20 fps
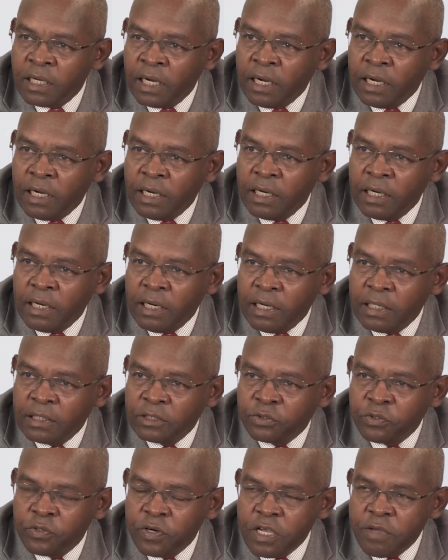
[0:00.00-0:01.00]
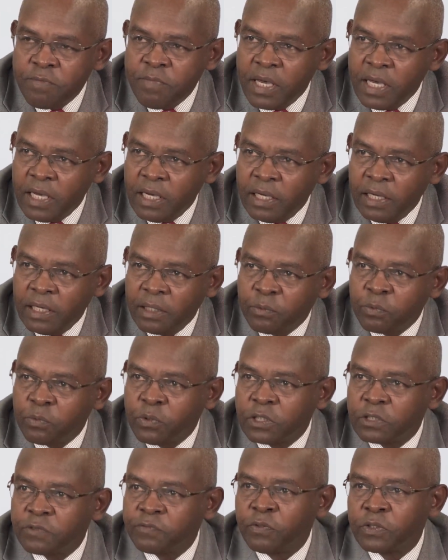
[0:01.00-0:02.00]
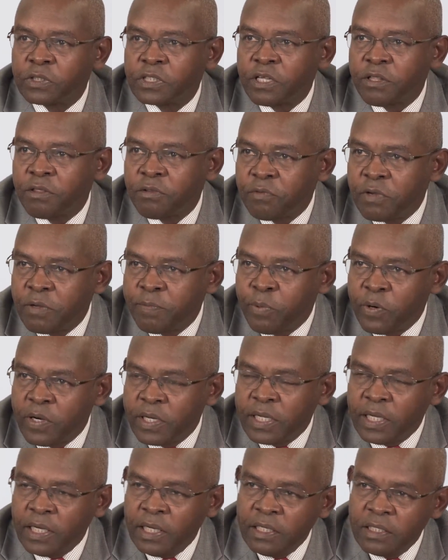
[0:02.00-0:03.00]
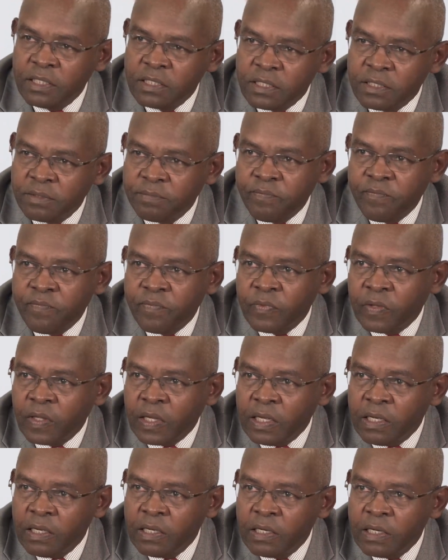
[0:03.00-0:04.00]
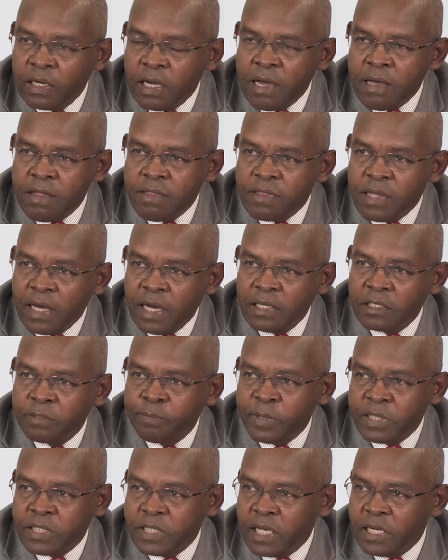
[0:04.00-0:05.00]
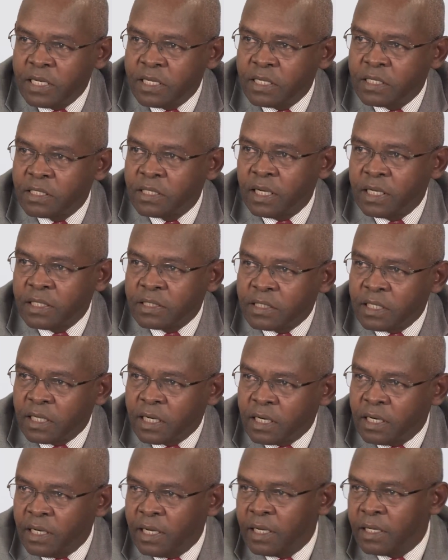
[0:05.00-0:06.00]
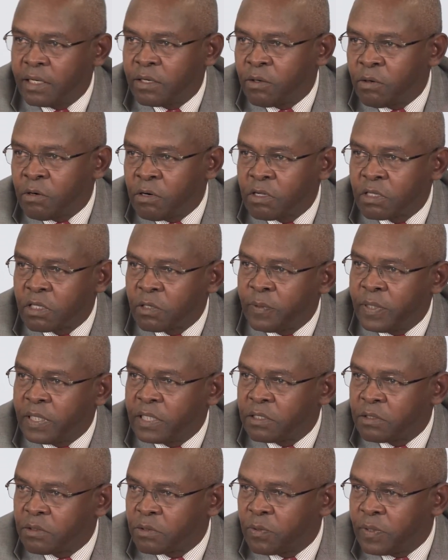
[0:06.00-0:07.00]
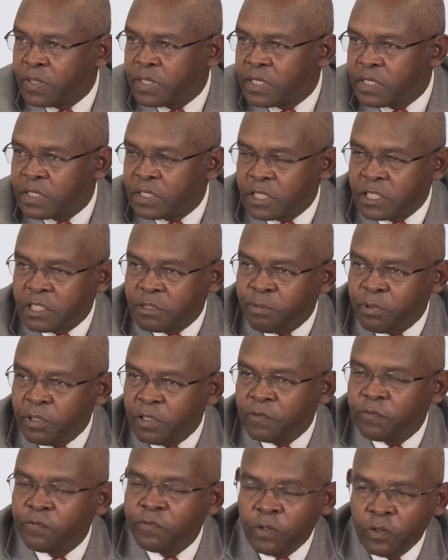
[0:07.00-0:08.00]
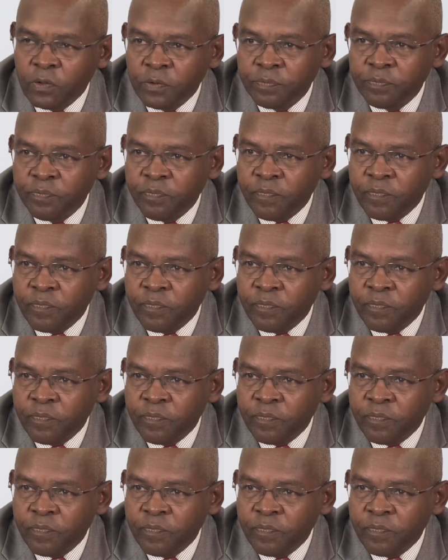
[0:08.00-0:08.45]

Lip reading: during May it was 43.8%, and that percentage has declined all the way to 26.4%.